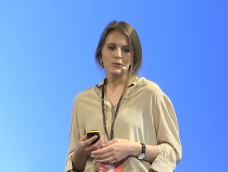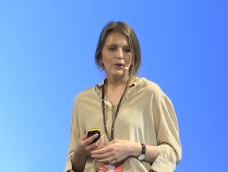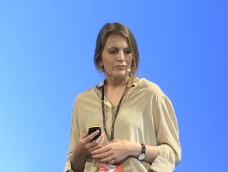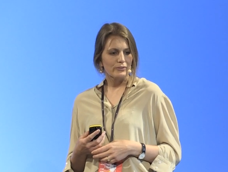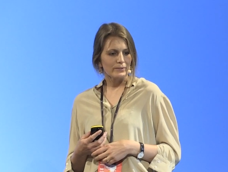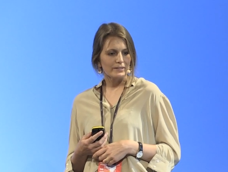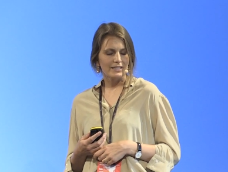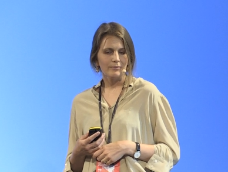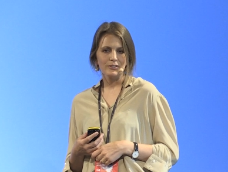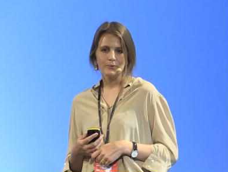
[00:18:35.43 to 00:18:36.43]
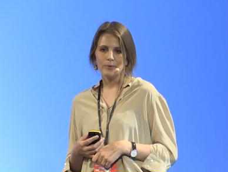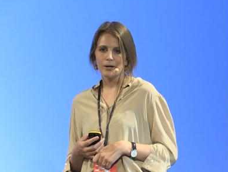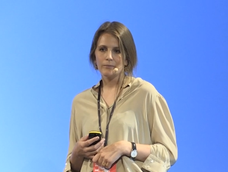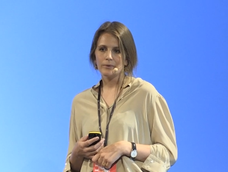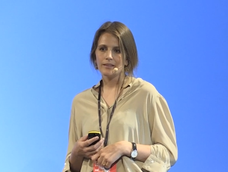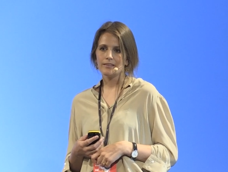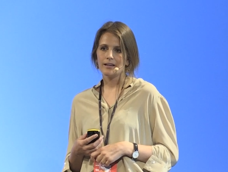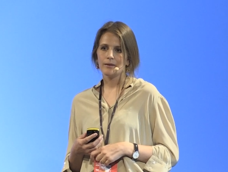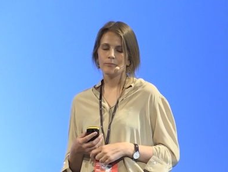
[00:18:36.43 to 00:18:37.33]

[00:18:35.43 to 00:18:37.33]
joyful team to work with.